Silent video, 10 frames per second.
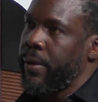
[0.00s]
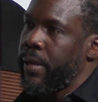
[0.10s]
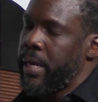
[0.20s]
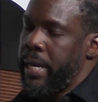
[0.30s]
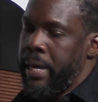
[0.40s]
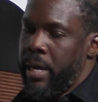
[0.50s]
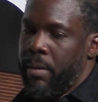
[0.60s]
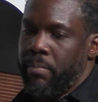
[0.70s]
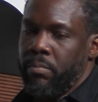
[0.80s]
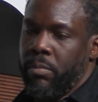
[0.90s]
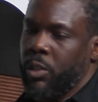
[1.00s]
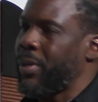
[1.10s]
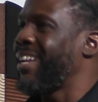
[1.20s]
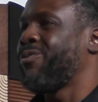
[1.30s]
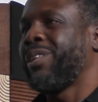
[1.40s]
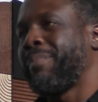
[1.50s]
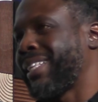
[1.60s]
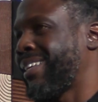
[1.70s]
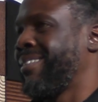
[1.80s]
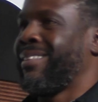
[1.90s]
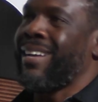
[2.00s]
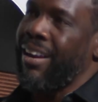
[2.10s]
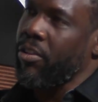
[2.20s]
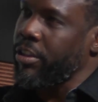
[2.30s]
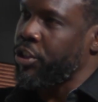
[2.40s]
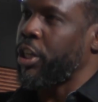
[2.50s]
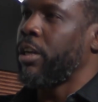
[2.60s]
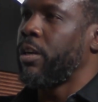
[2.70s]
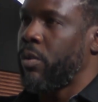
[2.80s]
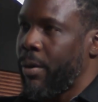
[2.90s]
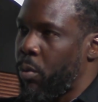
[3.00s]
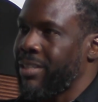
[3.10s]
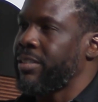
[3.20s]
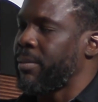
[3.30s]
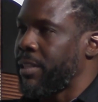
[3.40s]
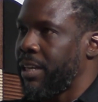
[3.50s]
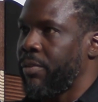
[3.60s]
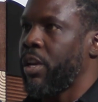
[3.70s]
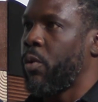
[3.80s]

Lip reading: because we didn't really make that in the title of the show. Yeah. It wasn't something, we